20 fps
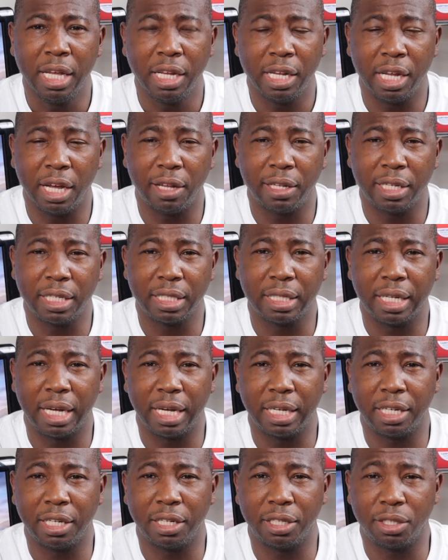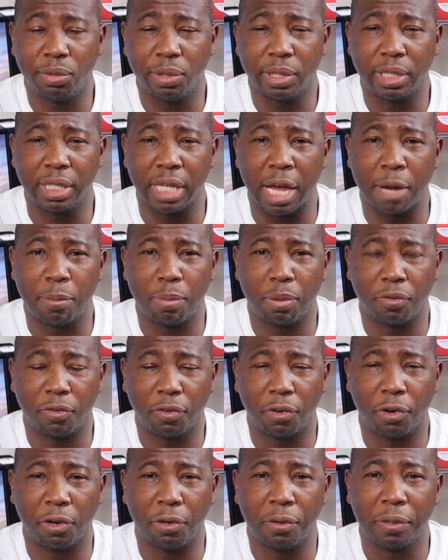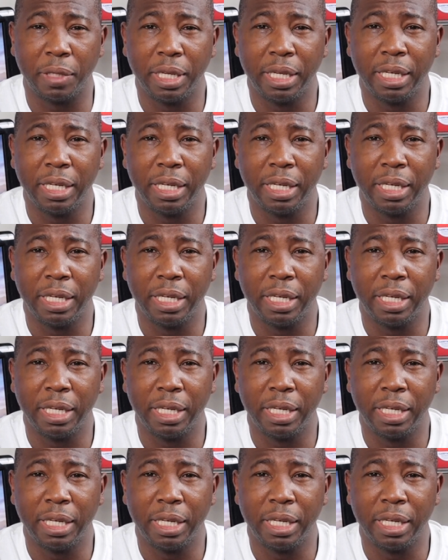Now, let's not get it twisted. I prefer